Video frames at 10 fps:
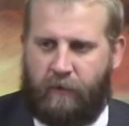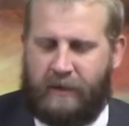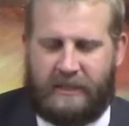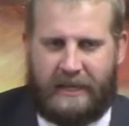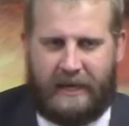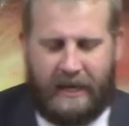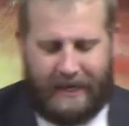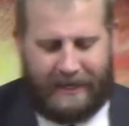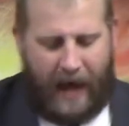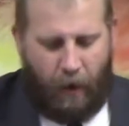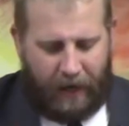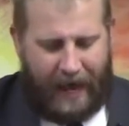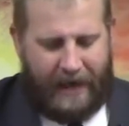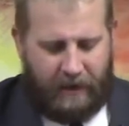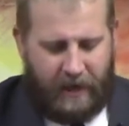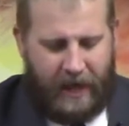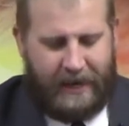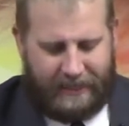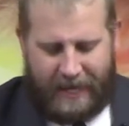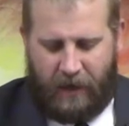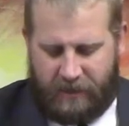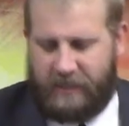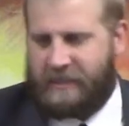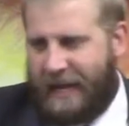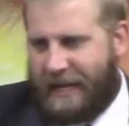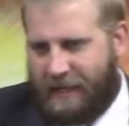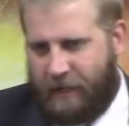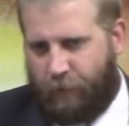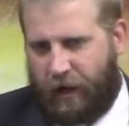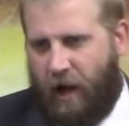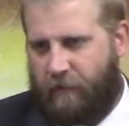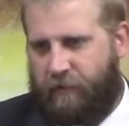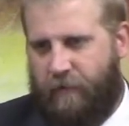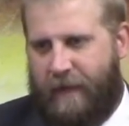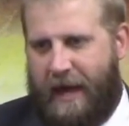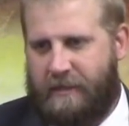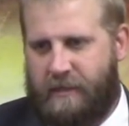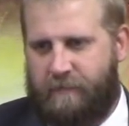But see, now it kind of, and it tells us that he did recover from that.